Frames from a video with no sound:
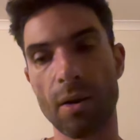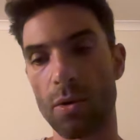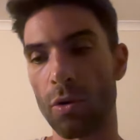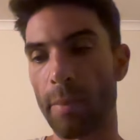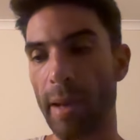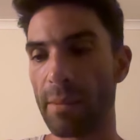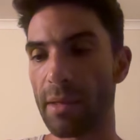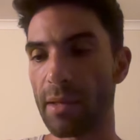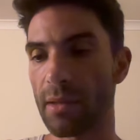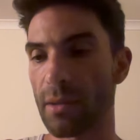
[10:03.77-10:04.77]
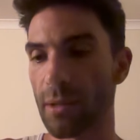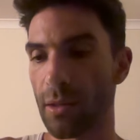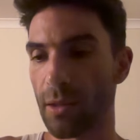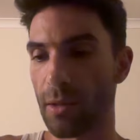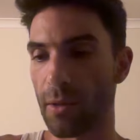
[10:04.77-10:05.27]
Or maybe
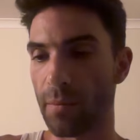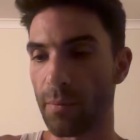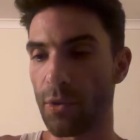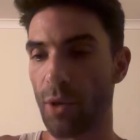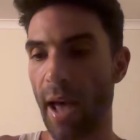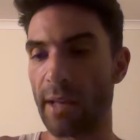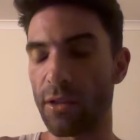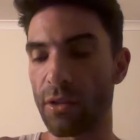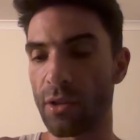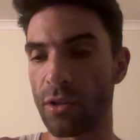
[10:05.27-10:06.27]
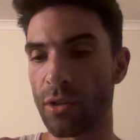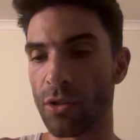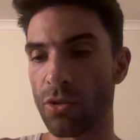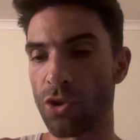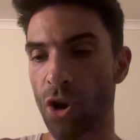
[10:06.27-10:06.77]
you hate
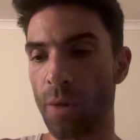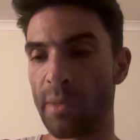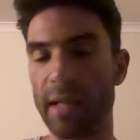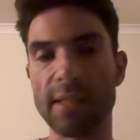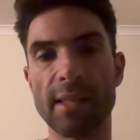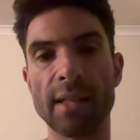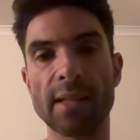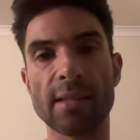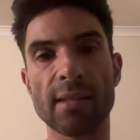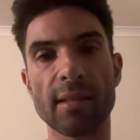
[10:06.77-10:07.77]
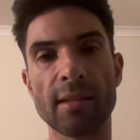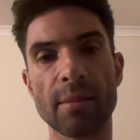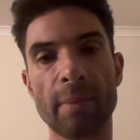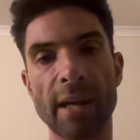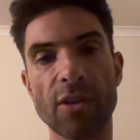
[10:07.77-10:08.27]
your job does things that, that
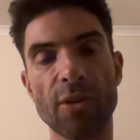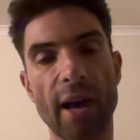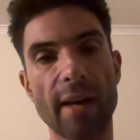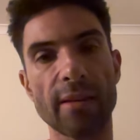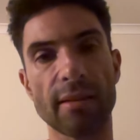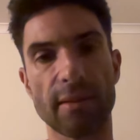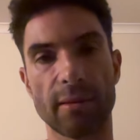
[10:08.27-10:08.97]
make you hate it